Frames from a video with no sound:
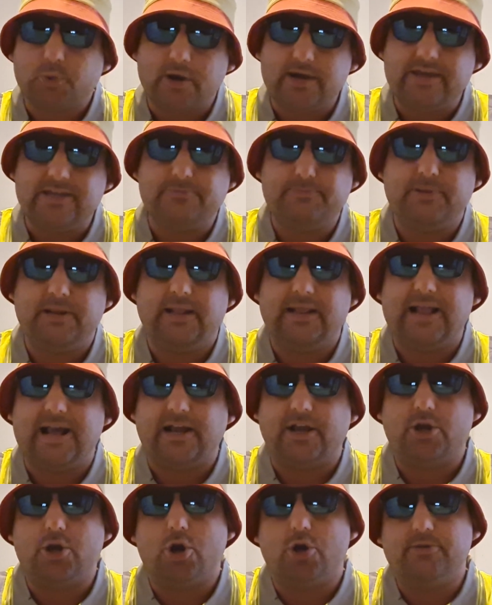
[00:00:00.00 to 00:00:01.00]
why there's been a
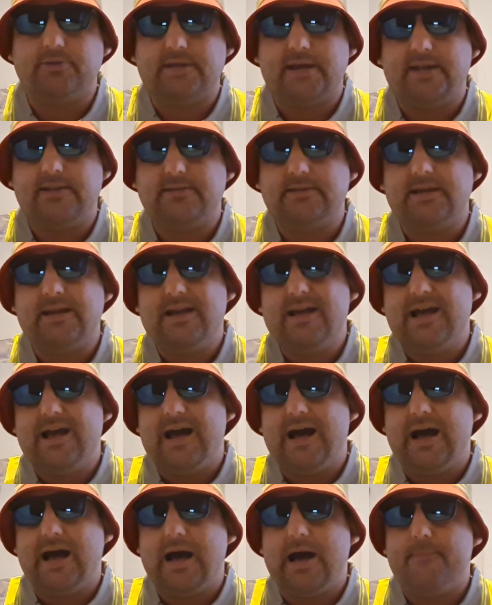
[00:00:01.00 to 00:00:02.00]
lack of content.
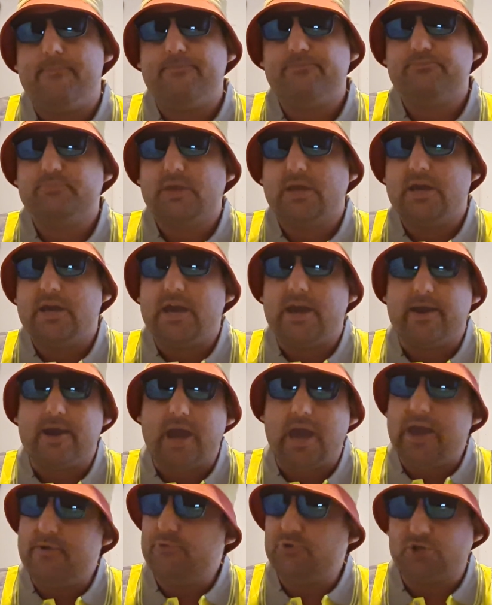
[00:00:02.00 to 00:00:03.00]

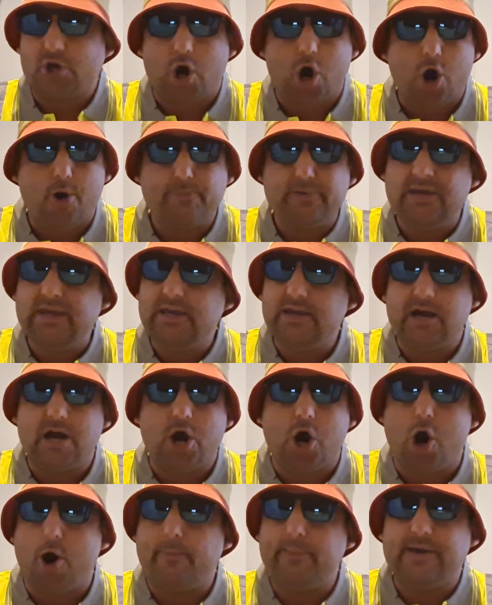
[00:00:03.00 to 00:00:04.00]
It was a hobby
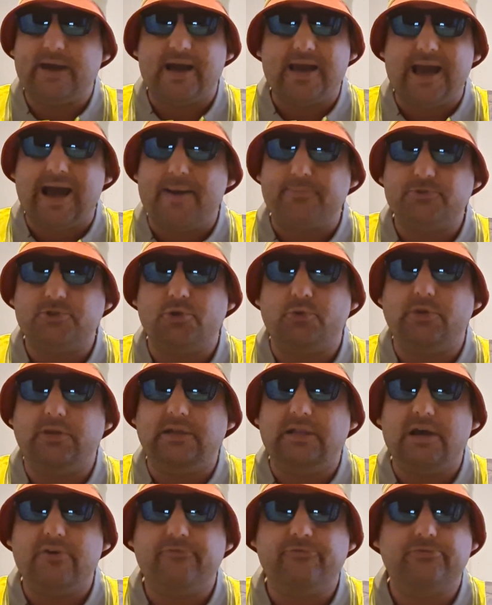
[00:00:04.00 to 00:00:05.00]
I absolutely
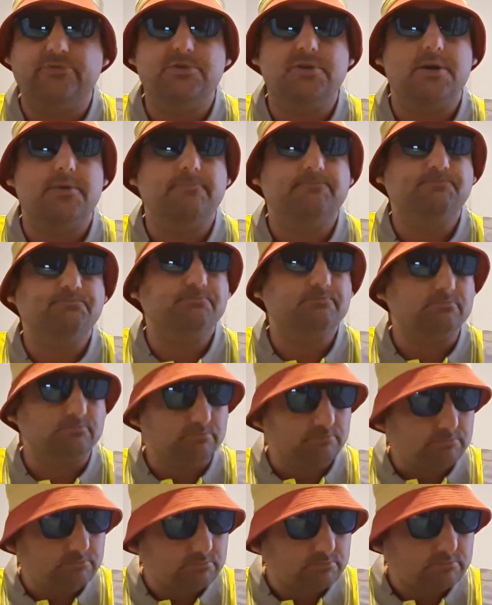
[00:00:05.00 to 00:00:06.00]
loved.
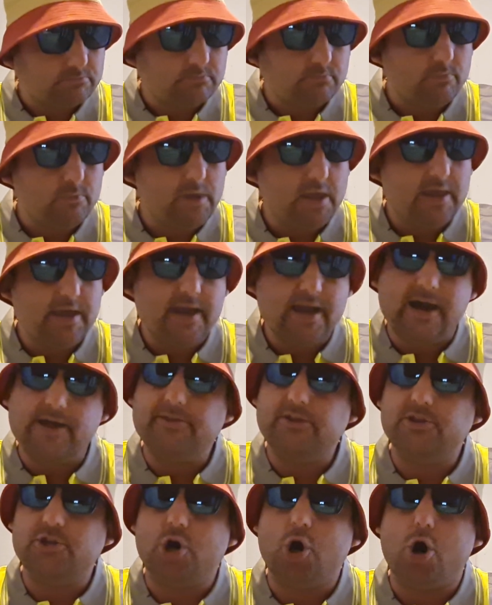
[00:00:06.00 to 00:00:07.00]
And
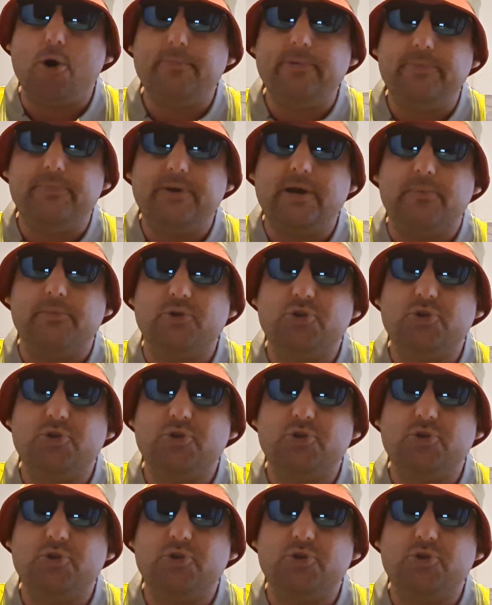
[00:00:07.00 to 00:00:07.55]
then the hobby become